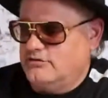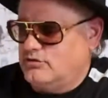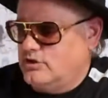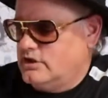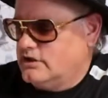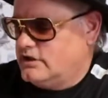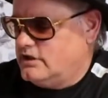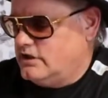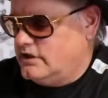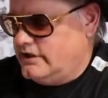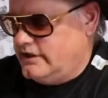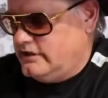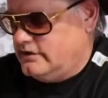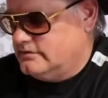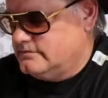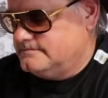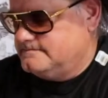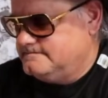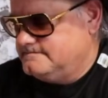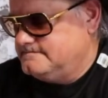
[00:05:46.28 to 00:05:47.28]
the Ron Garney.
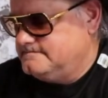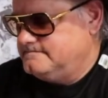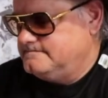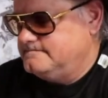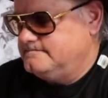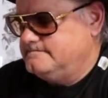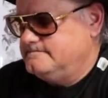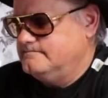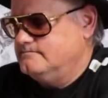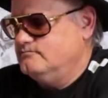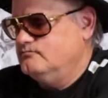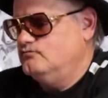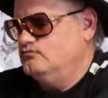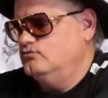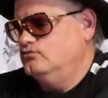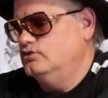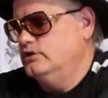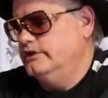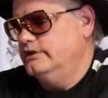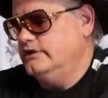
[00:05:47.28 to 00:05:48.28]

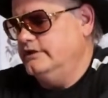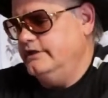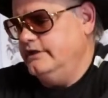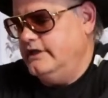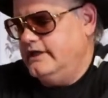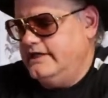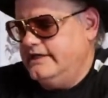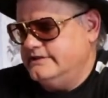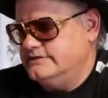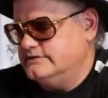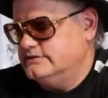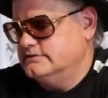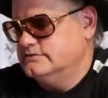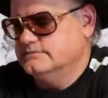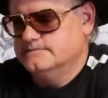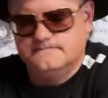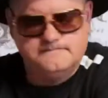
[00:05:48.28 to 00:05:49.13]
Really nice.